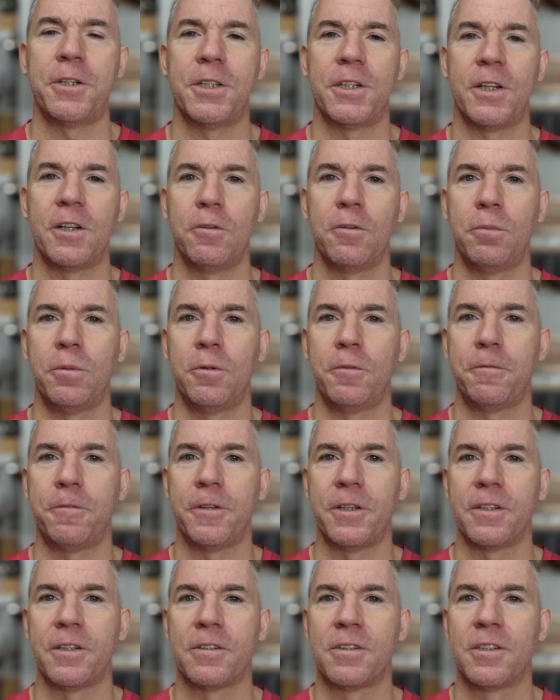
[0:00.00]
terrible
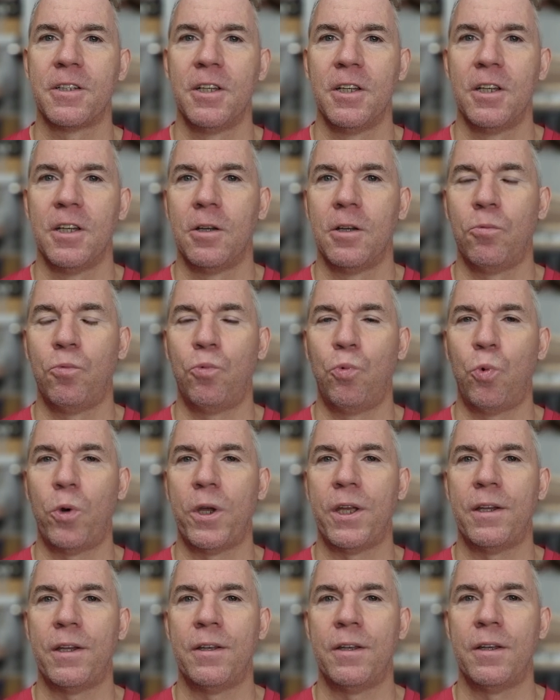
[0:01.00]
things
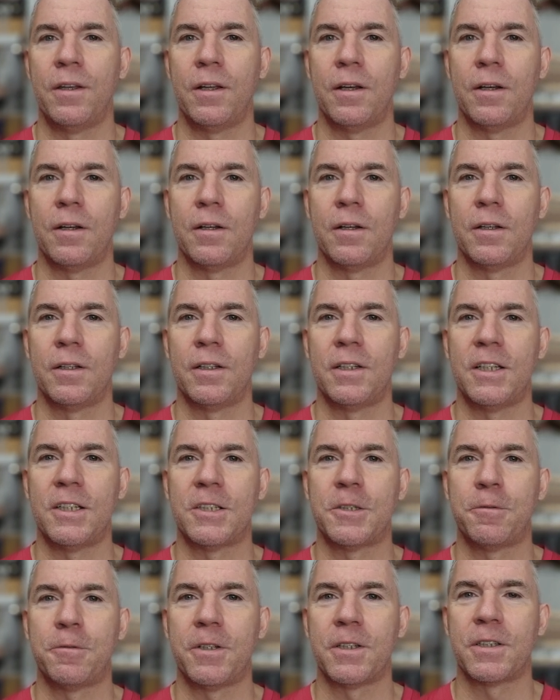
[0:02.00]
when
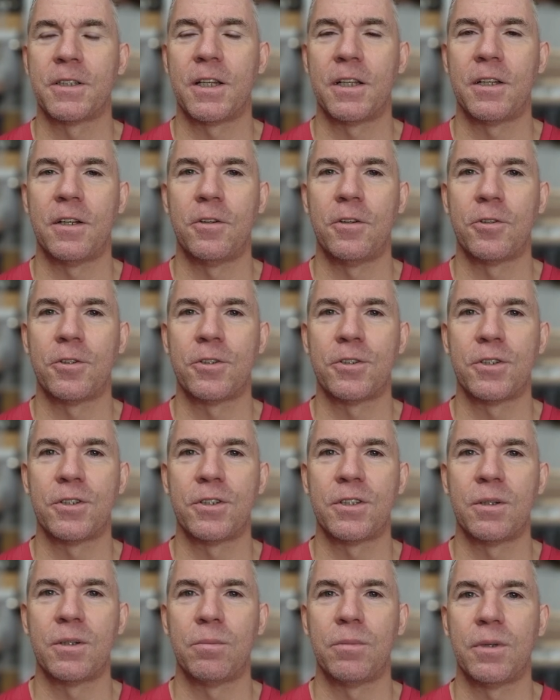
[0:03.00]
these things get in your
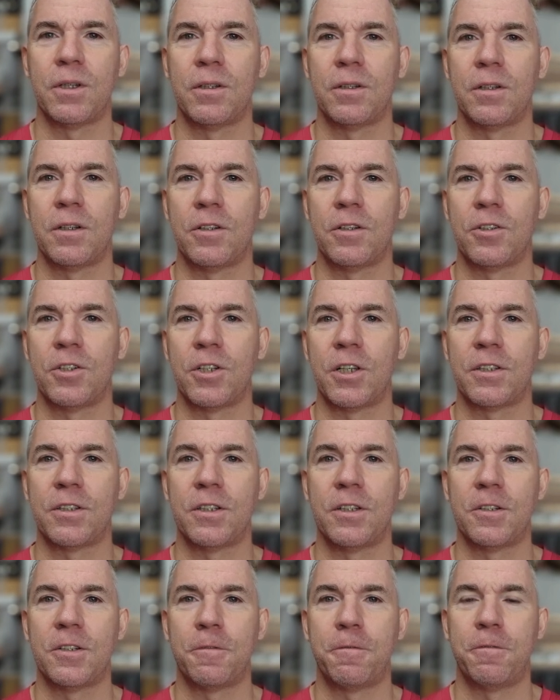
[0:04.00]
system and just
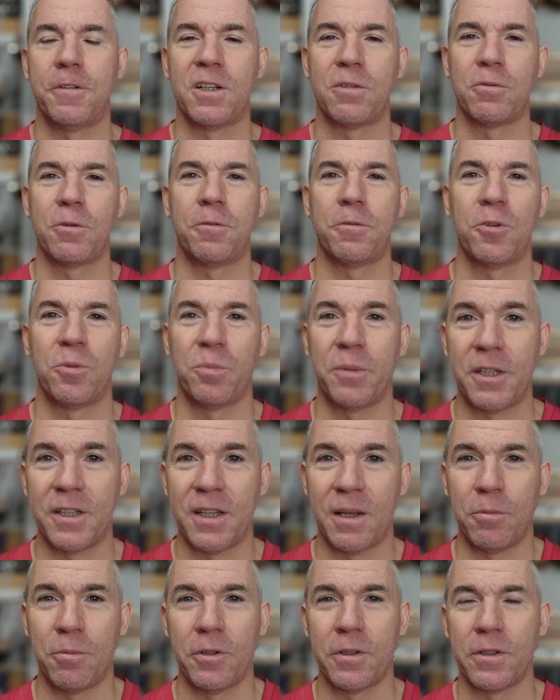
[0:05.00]
interfere with your
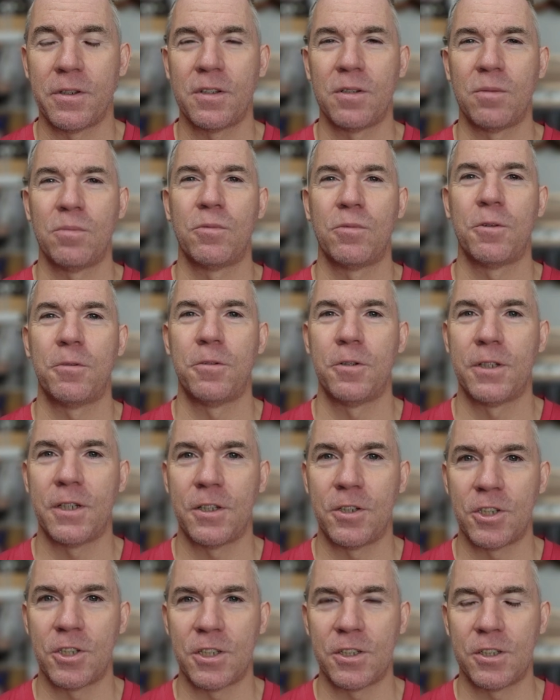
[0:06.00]
metabolism, with your
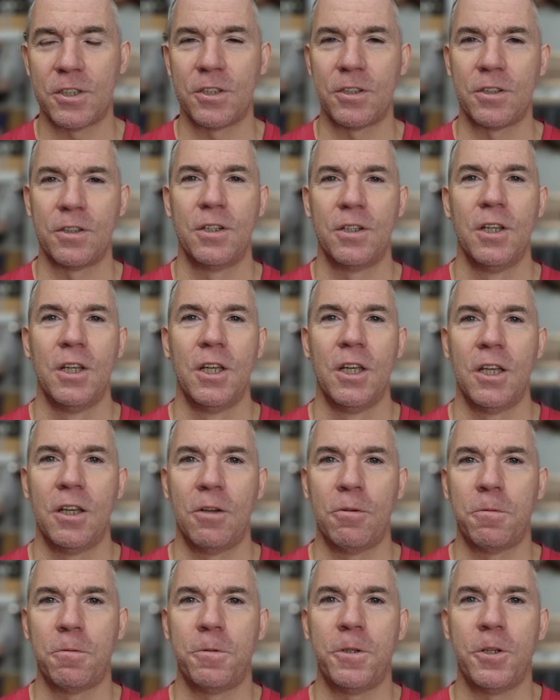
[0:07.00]
digestion,
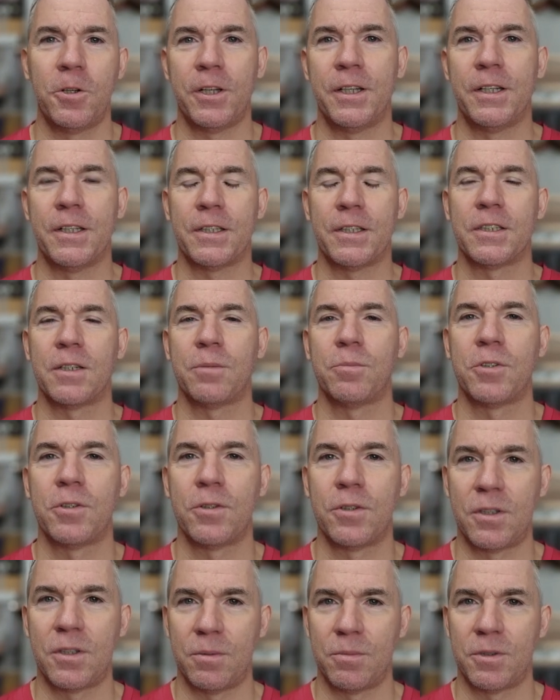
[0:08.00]
with your enzyme
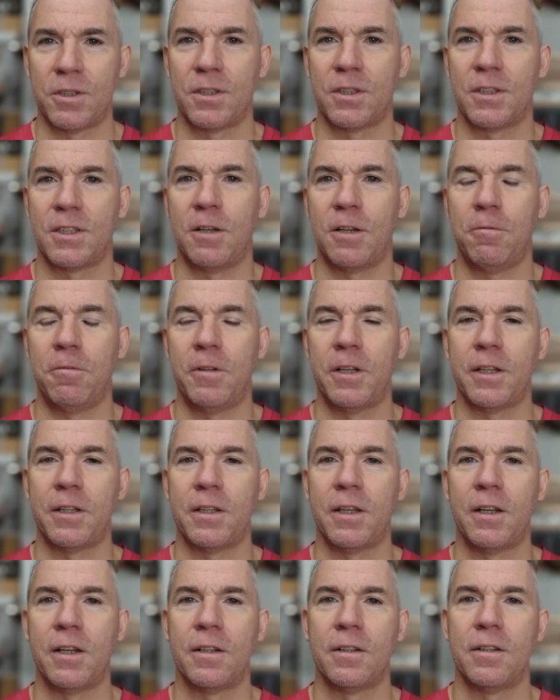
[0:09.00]
systems and stuff like
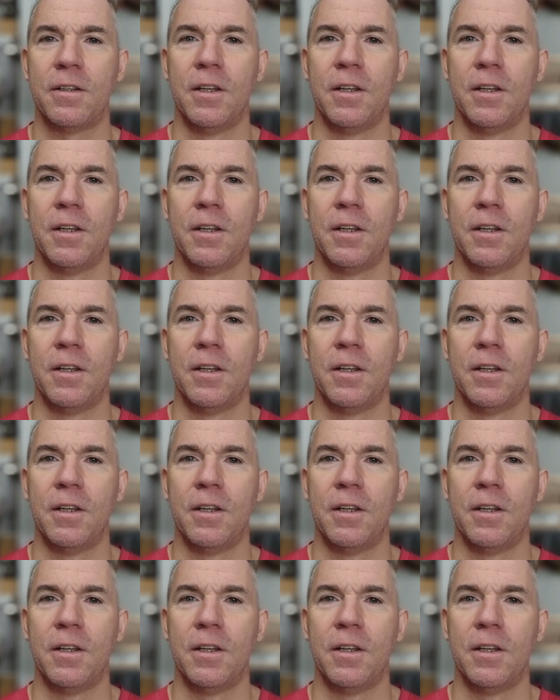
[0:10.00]
that.